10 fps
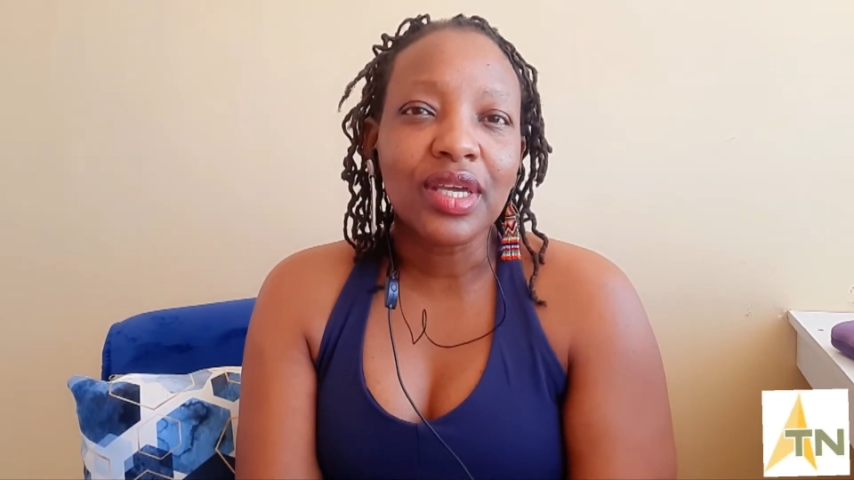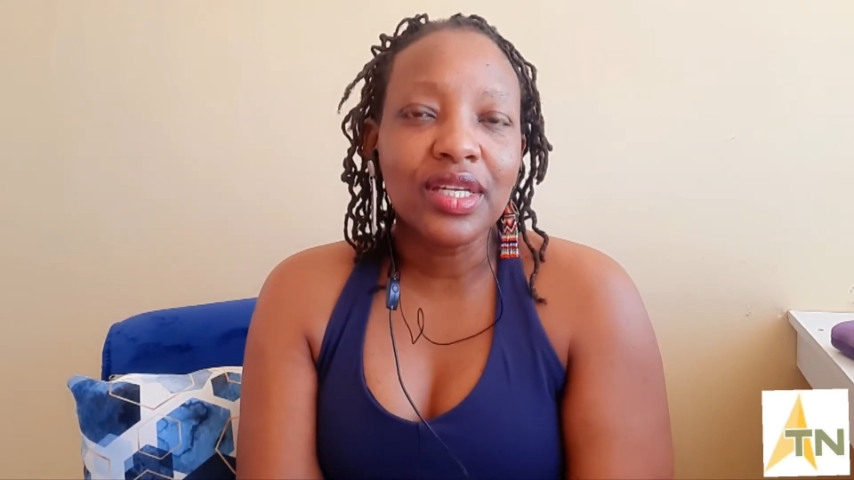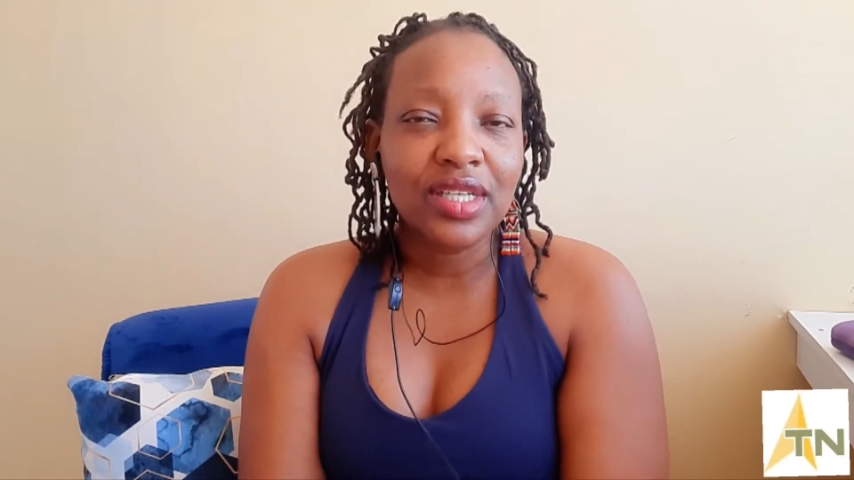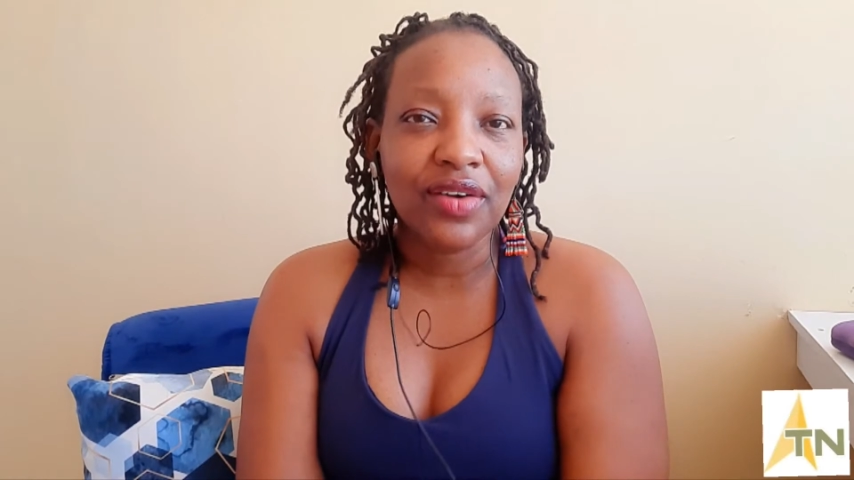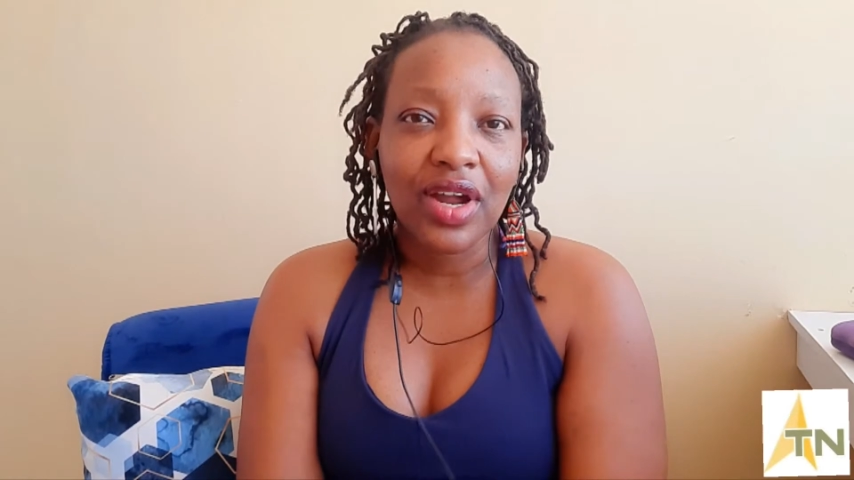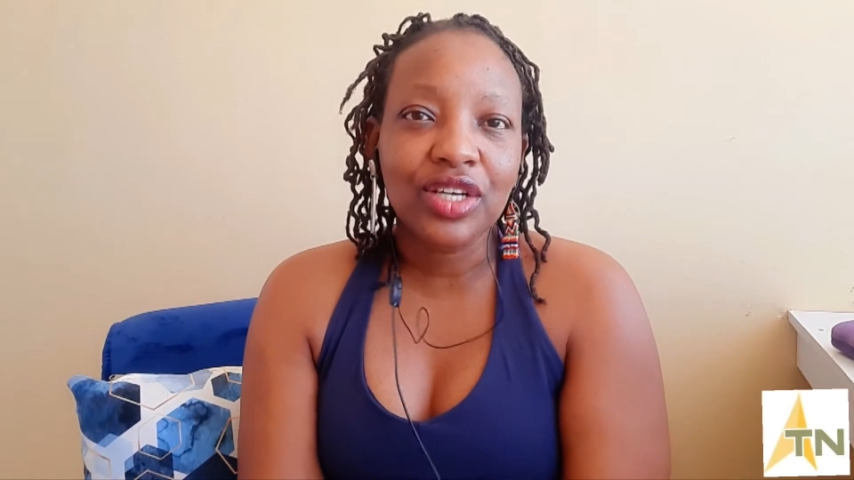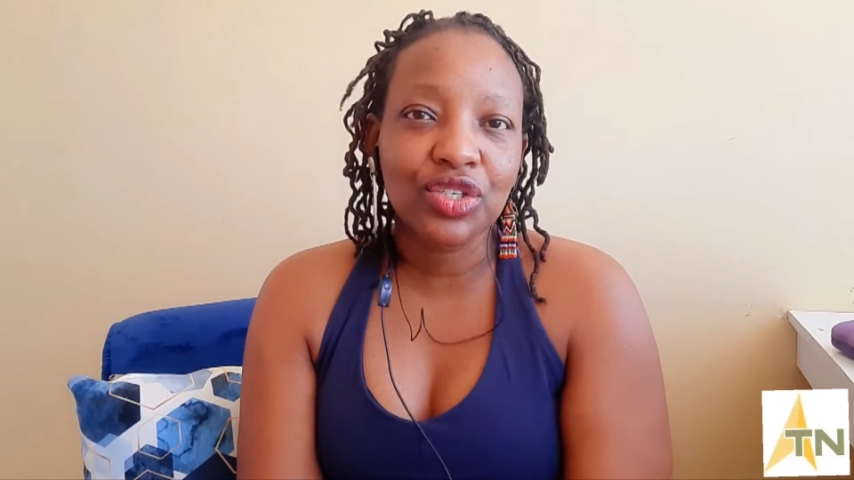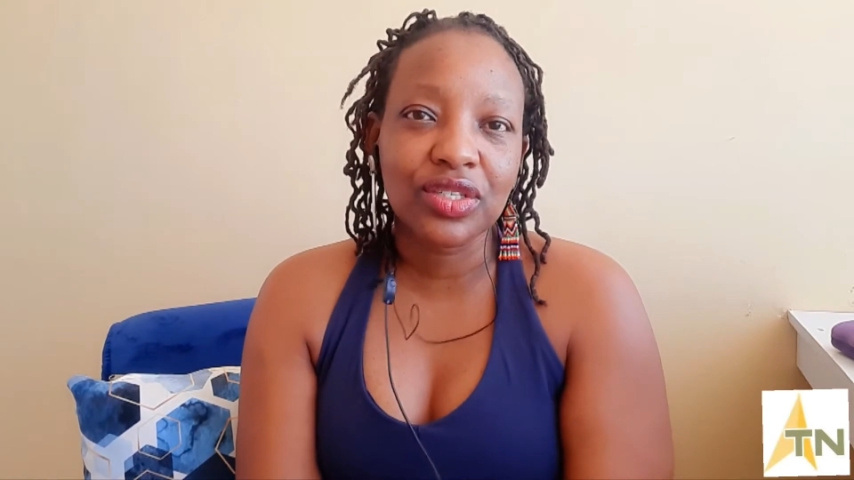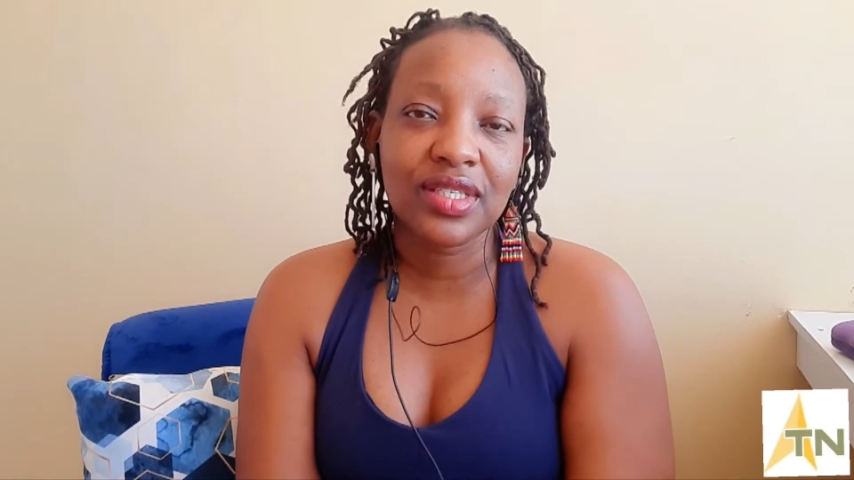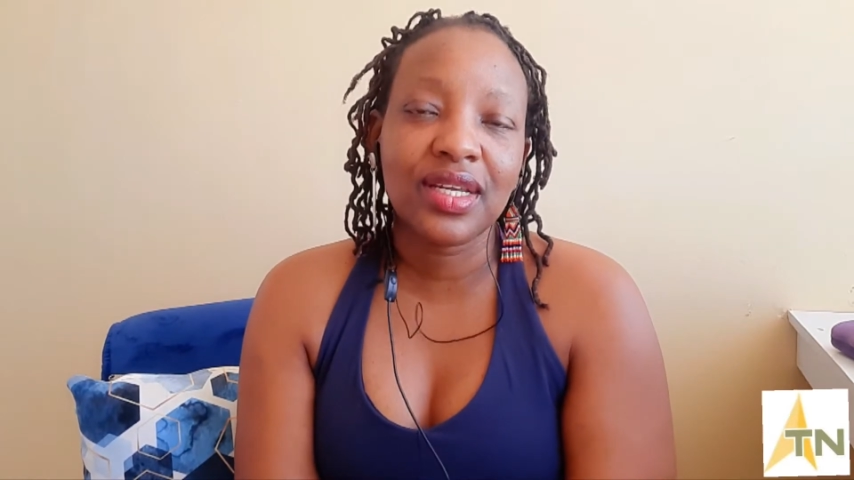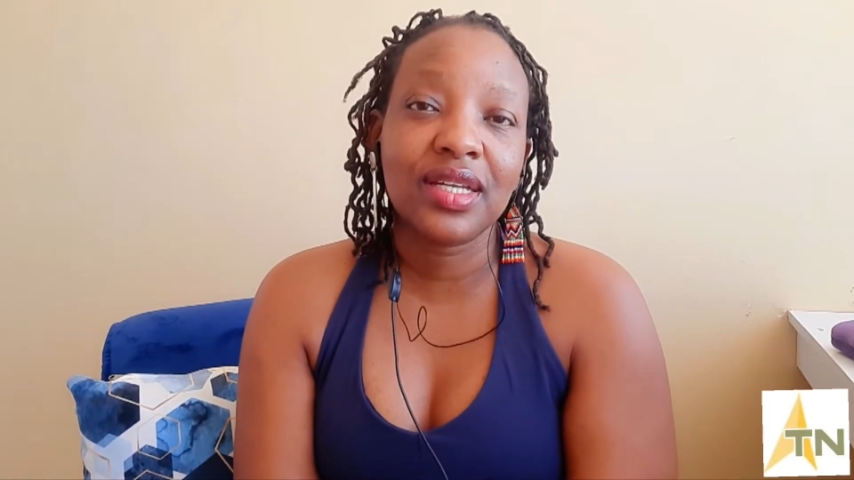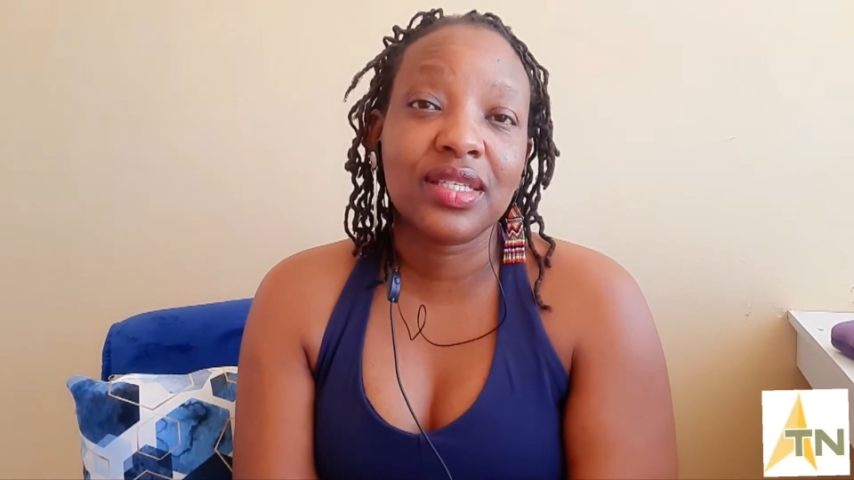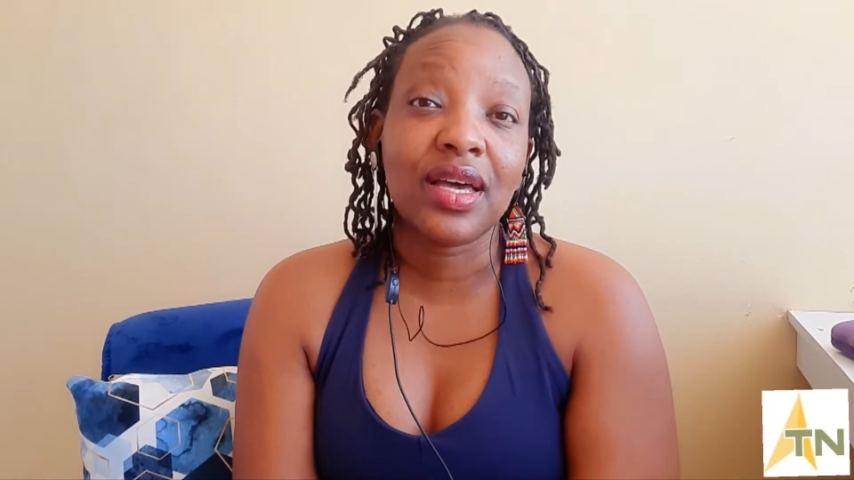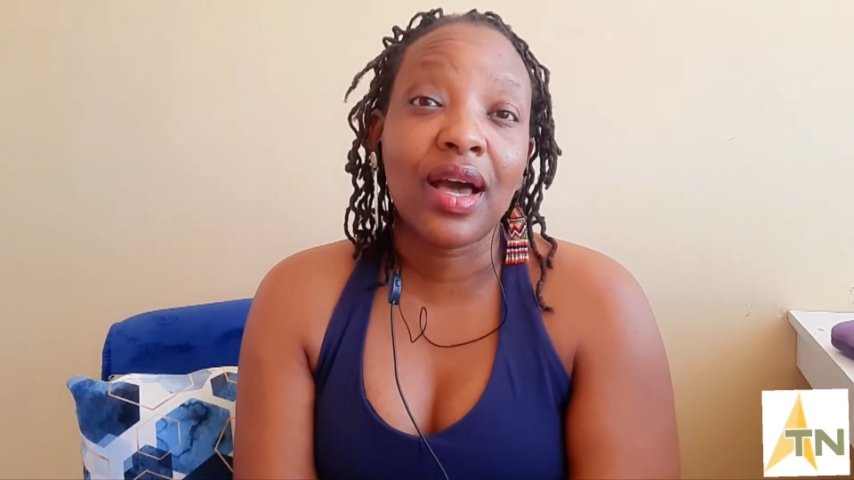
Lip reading: interactions that